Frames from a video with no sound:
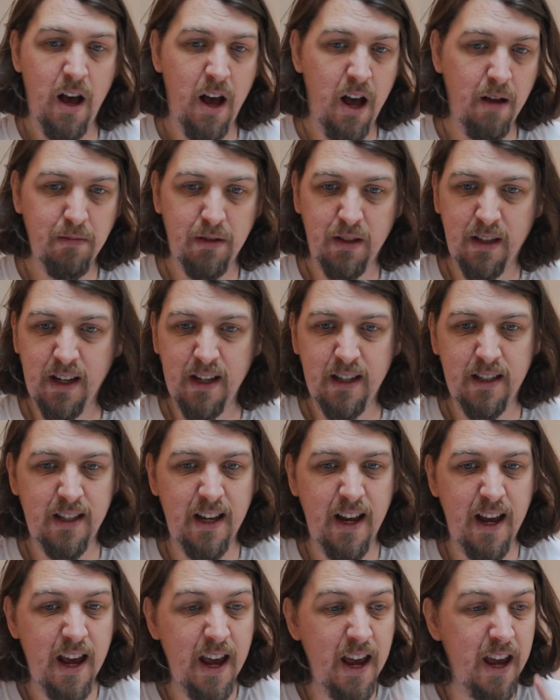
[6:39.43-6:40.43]
I'm just going to
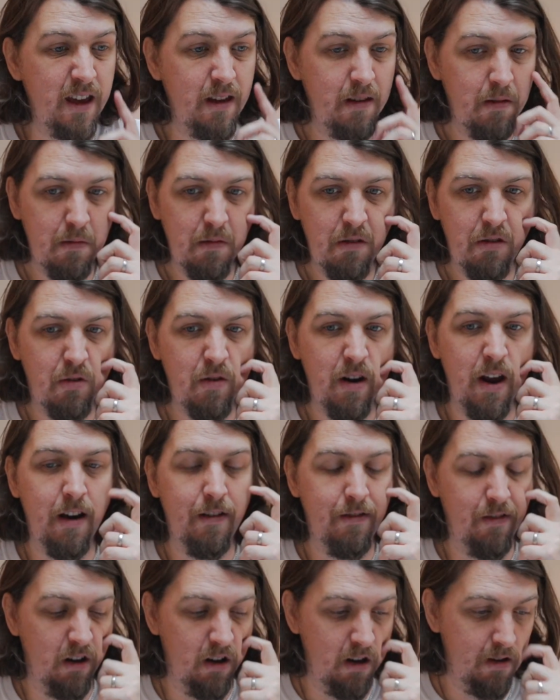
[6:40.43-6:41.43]
say 3 out
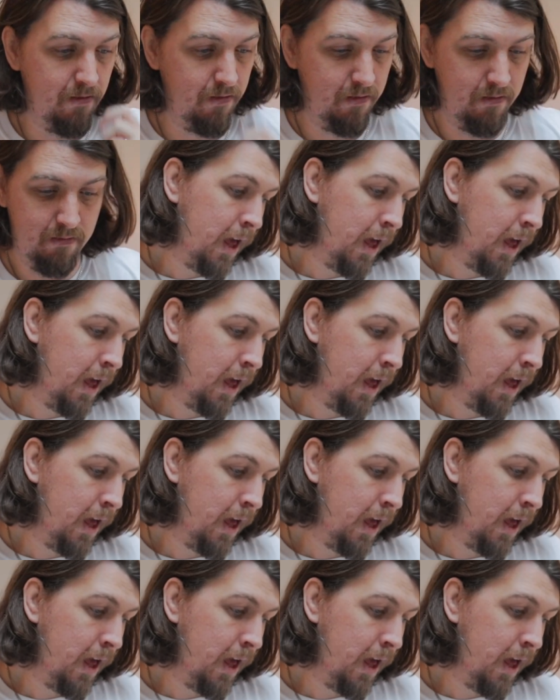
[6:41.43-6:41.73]
of 5.